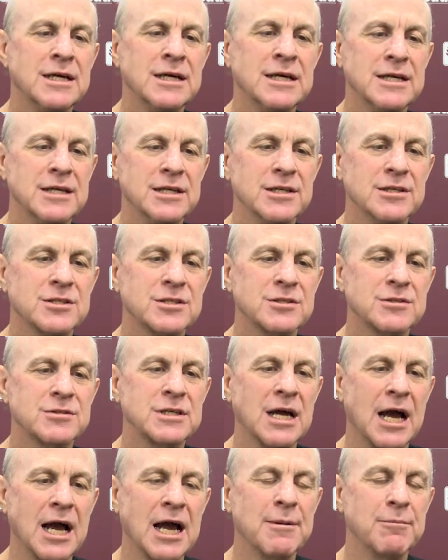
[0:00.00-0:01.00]
his
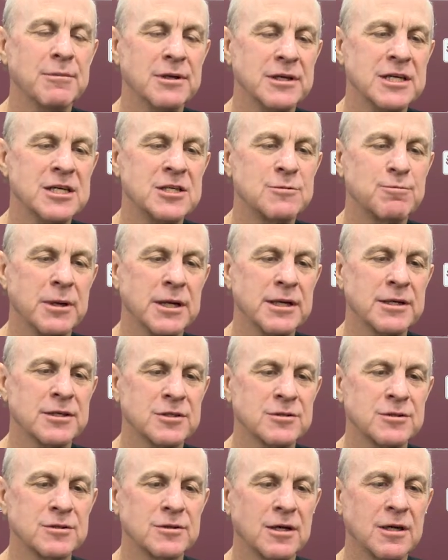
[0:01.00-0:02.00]
time that he
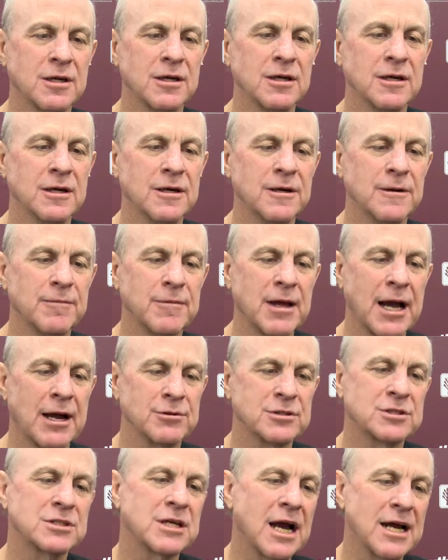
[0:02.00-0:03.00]
spends
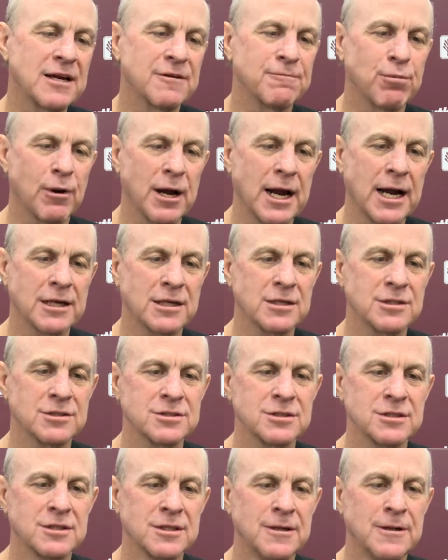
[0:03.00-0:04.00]
outside of
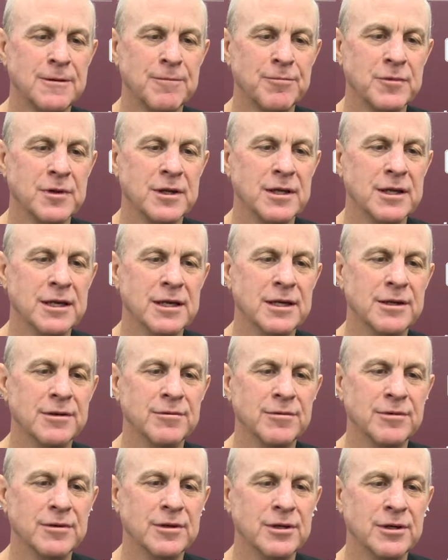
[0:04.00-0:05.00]
practice.
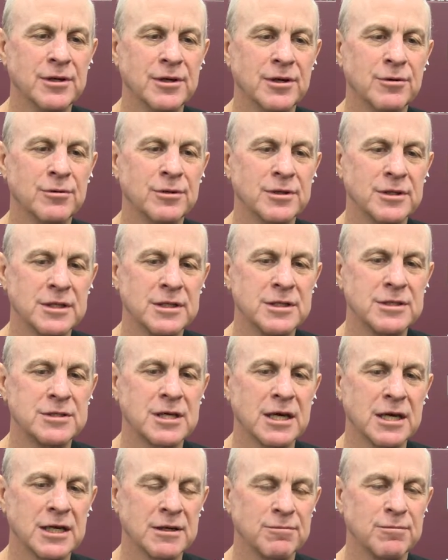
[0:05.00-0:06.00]
And, you know, he's
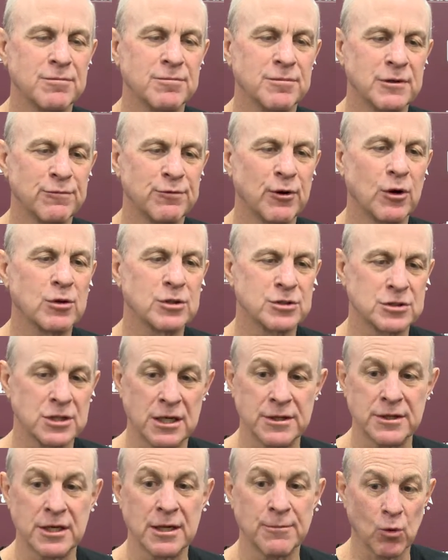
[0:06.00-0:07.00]
got to be focused
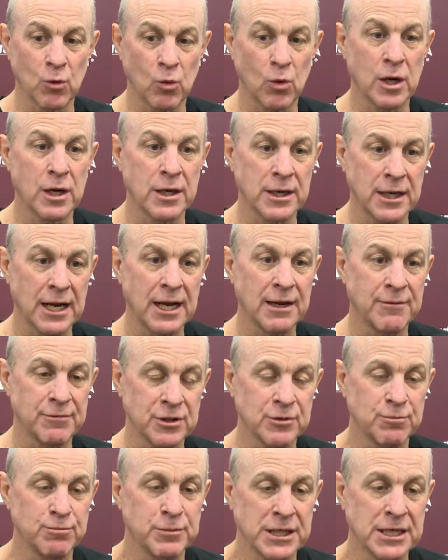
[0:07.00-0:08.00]
on one,
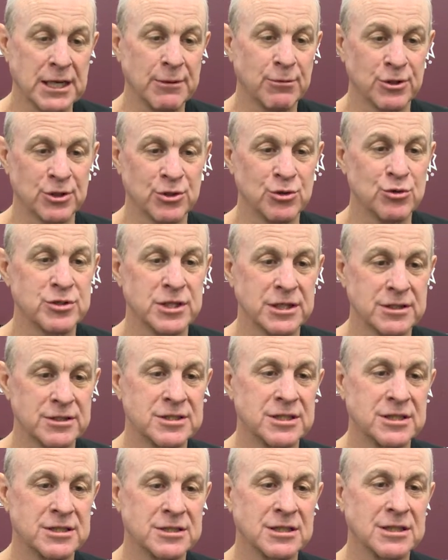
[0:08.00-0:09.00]
being able to use that
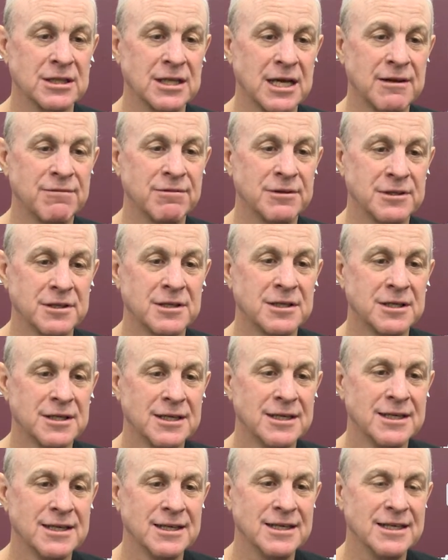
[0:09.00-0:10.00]
6'11",
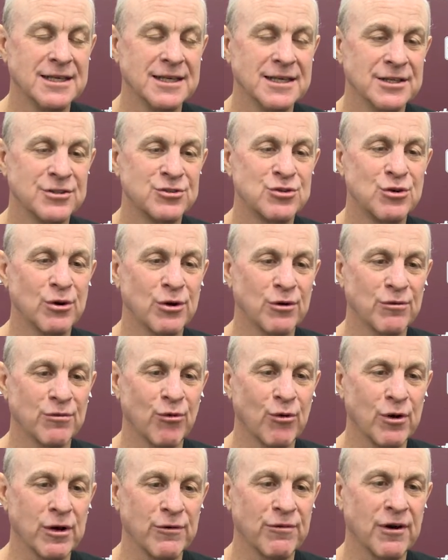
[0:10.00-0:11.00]

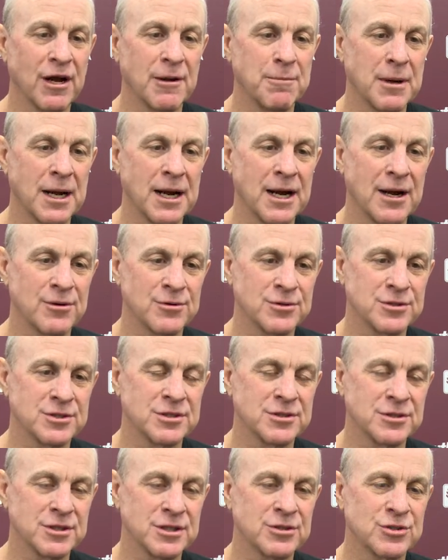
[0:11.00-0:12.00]
245 pounds,
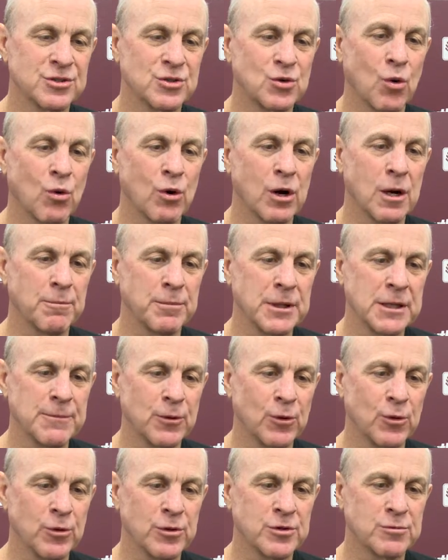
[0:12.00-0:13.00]
and score on
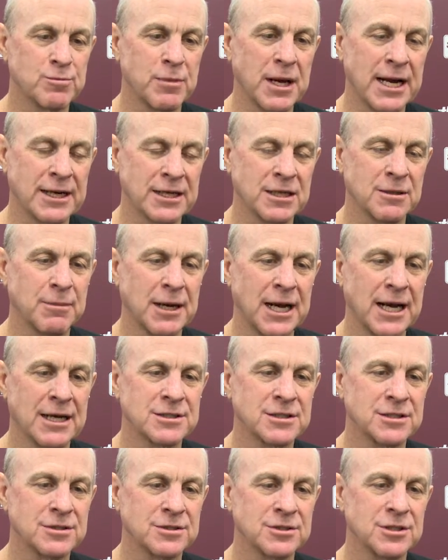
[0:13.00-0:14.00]
people with his back to the
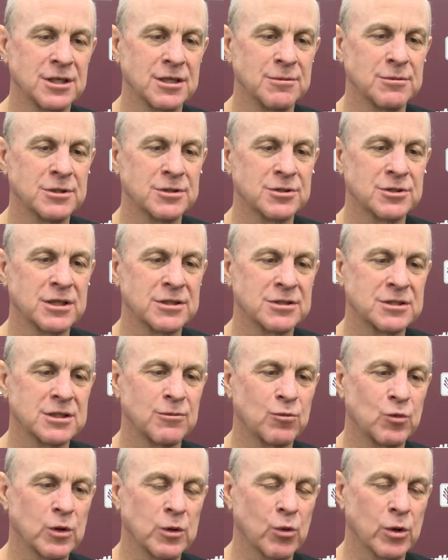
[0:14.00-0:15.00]
basket some. And so that's
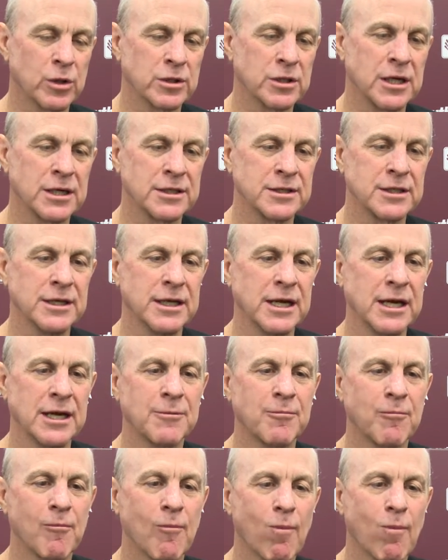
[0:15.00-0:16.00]
something we worked on today.